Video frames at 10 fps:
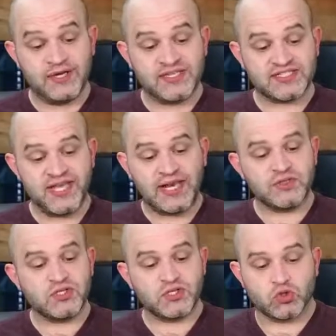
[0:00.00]
instead I'm
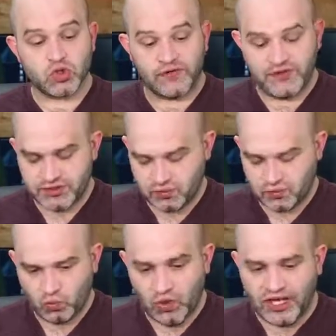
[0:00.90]
just going to draw this
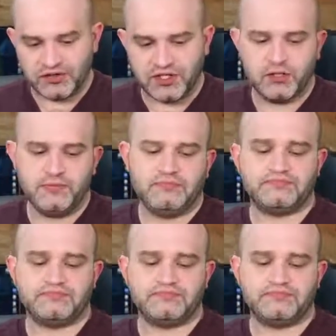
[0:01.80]
wild here.